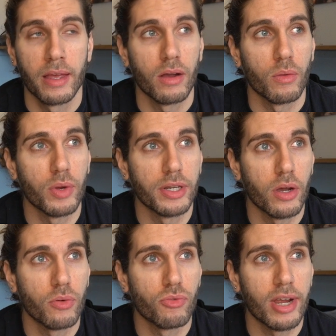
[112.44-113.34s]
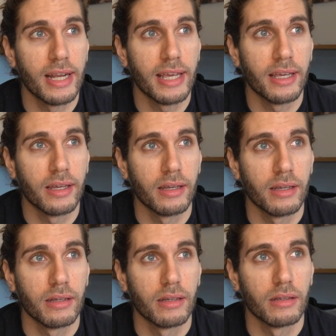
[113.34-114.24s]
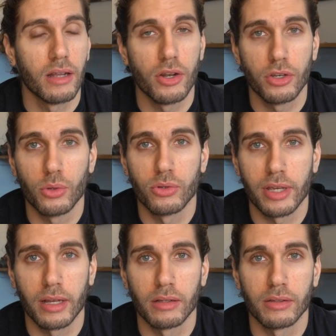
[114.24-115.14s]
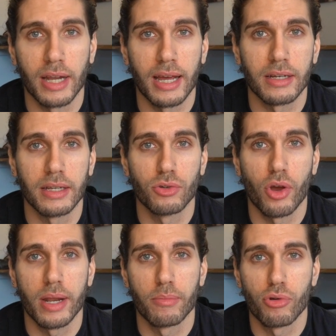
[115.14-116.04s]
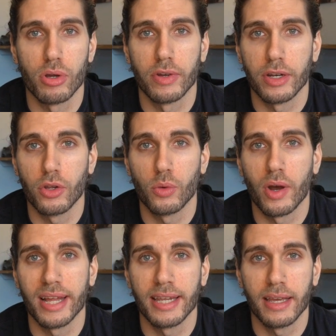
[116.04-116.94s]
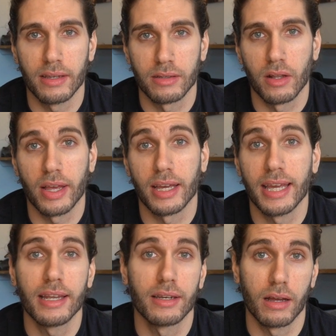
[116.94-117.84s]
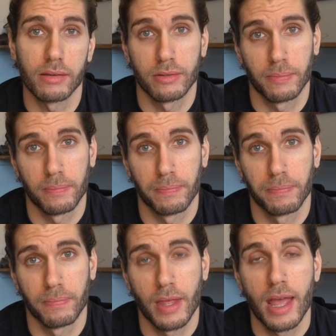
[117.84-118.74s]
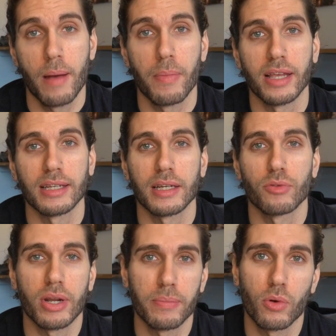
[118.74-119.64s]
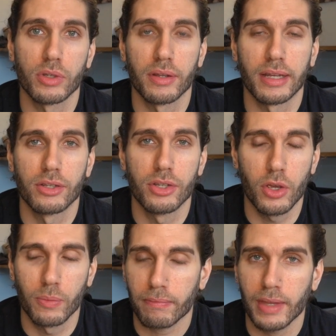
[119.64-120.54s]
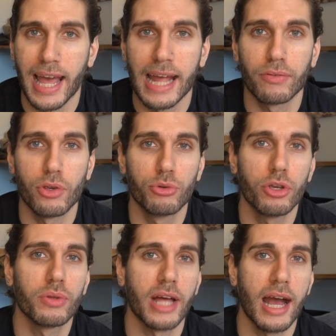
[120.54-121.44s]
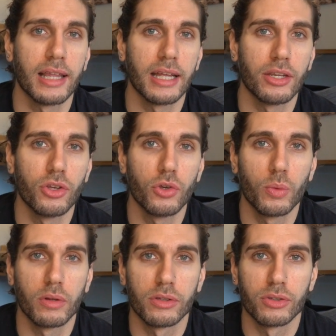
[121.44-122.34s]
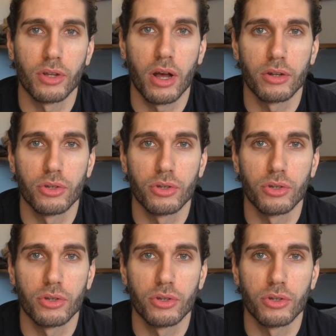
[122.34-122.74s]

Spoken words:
We don't really learn new skills and actually try and improve at new ideas like a kid does. But it's actually a really important thing to do. And if you do that, then you will start